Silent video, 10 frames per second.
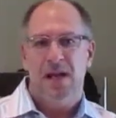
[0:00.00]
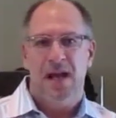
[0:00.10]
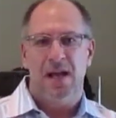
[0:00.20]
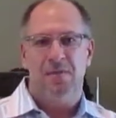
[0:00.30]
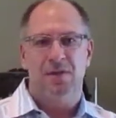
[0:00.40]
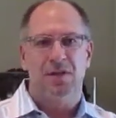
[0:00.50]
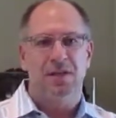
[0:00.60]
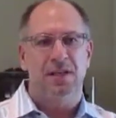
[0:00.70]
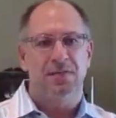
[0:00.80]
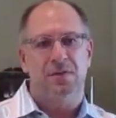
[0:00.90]
and we're
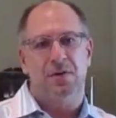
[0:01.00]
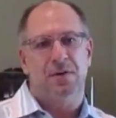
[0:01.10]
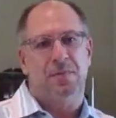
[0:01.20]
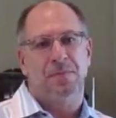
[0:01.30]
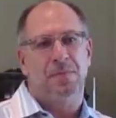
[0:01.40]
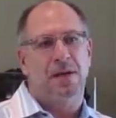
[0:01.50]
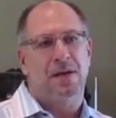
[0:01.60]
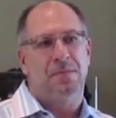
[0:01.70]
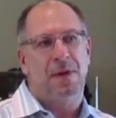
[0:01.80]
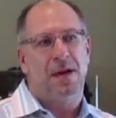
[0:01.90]
looking for
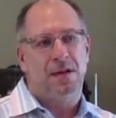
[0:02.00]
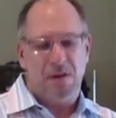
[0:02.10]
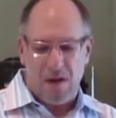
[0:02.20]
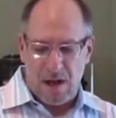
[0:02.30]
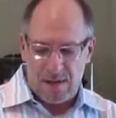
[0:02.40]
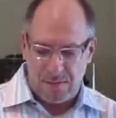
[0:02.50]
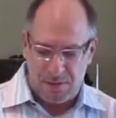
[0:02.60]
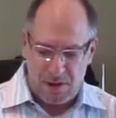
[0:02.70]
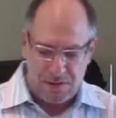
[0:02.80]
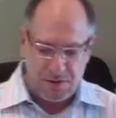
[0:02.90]
uh, Pentecost
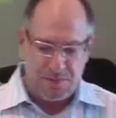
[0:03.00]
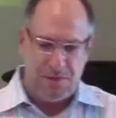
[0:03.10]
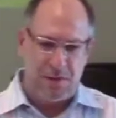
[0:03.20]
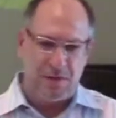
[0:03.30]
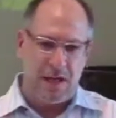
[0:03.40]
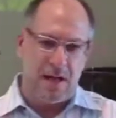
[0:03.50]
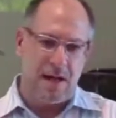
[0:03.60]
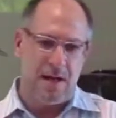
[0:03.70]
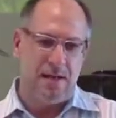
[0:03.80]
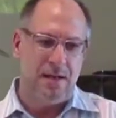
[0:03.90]
was also filled
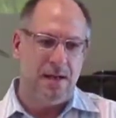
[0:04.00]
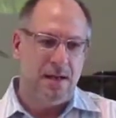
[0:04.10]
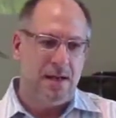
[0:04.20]
on,